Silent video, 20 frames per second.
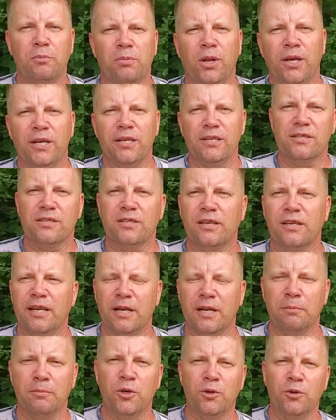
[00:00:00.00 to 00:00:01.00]
place,
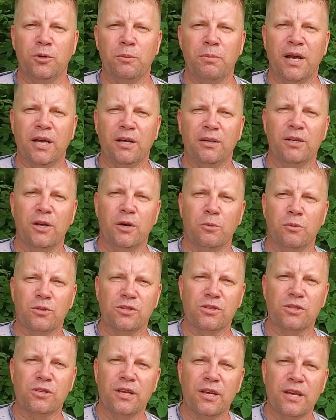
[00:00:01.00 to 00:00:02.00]
and I'm doing them
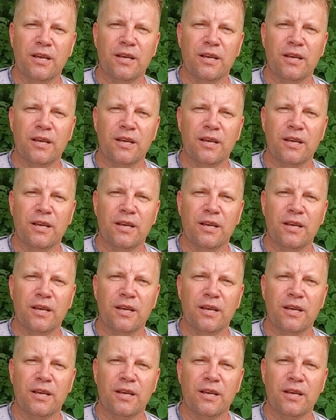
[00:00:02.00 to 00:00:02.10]
outdoors,